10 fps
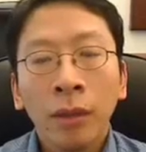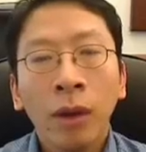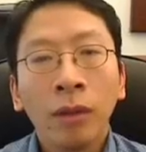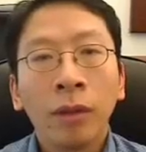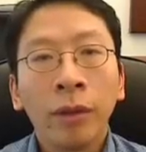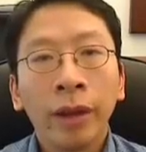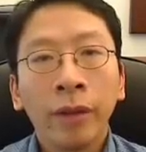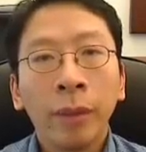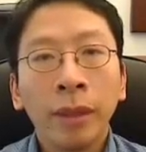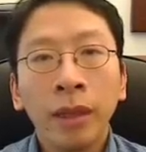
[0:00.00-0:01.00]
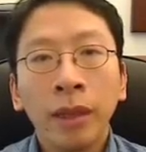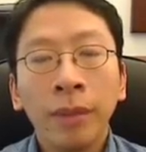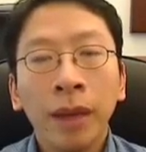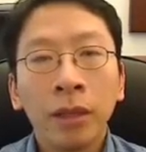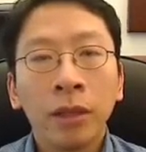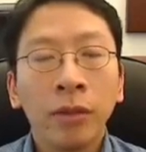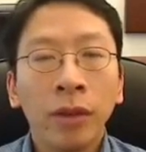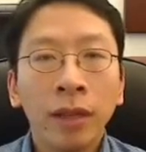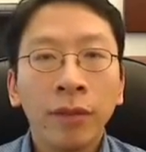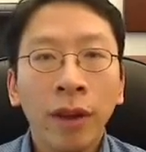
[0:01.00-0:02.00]
While the Greek government did manage to
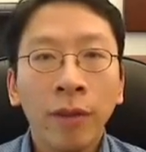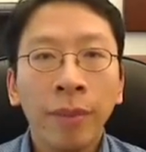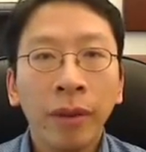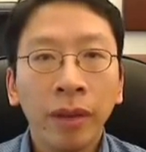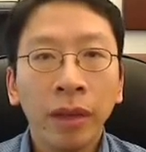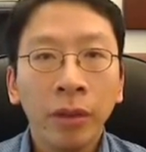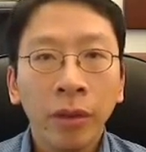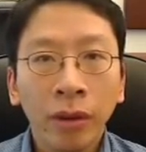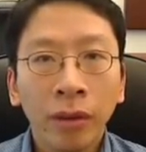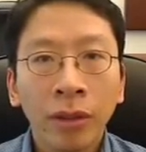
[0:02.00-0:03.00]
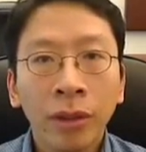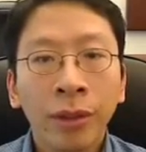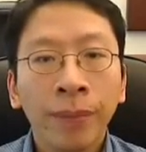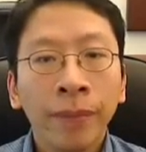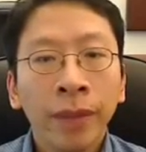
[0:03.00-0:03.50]
raise 5 billion in euros